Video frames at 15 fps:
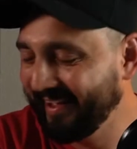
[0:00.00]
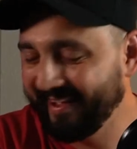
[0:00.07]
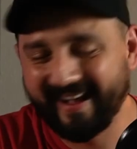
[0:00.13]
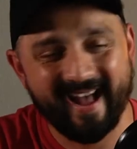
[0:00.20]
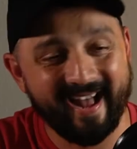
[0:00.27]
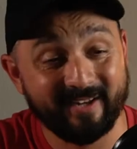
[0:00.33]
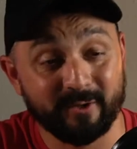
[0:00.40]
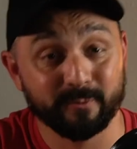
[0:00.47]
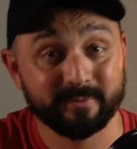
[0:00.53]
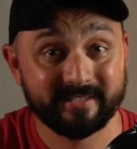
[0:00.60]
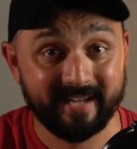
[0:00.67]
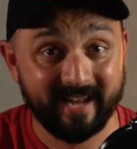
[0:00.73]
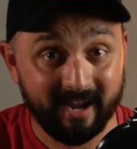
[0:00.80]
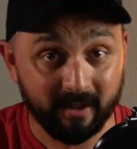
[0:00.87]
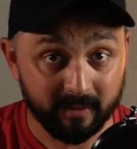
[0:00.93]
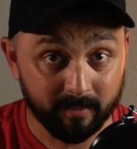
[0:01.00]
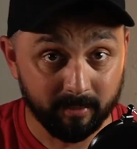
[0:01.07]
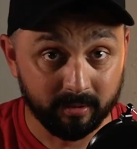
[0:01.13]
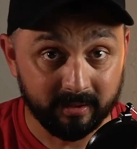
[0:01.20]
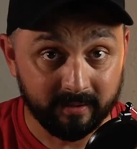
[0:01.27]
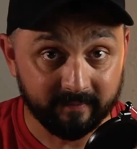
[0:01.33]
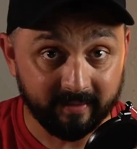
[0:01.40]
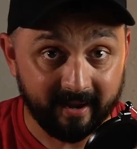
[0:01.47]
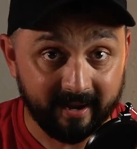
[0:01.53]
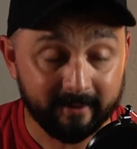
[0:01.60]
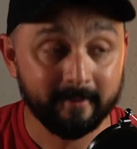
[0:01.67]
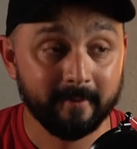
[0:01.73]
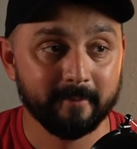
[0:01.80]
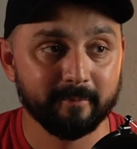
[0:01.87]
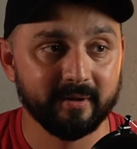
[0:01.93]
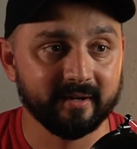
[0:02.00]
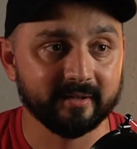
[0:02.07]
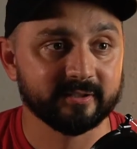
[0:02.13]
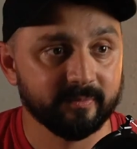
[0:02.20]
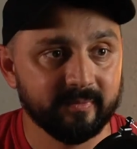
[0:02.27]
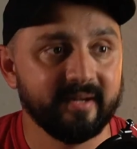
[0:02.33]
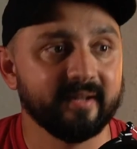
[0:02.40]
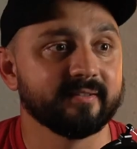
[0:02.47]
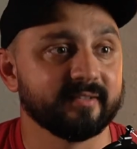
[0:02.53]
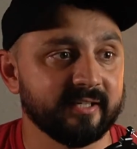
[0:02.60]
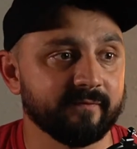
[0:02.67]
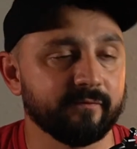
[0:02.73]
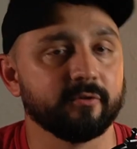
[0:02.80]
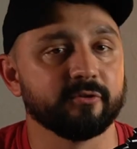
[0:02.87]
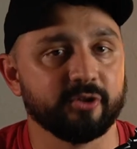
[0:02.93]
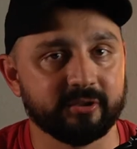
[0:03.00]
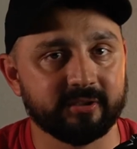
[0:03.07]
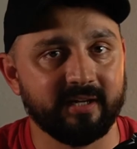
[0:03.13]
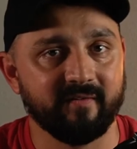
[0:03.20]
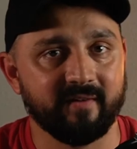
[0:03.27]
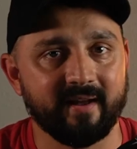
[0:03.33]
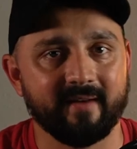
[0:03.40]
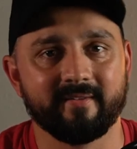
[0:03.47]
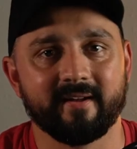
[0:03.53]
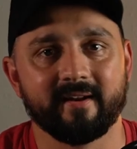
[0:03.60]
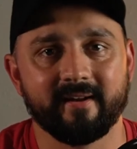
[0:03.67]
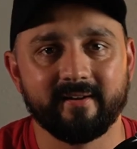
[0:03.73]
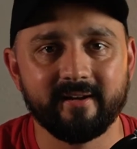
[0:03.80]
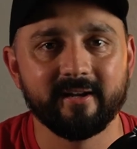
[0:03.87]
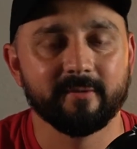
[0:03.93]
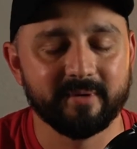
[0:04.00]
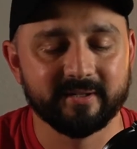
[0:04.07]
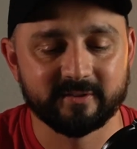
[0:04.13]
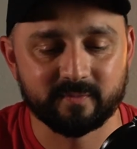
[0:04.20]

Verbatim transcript: I don't see how they believe that, because to me it's sinful just to even have that idea, because it's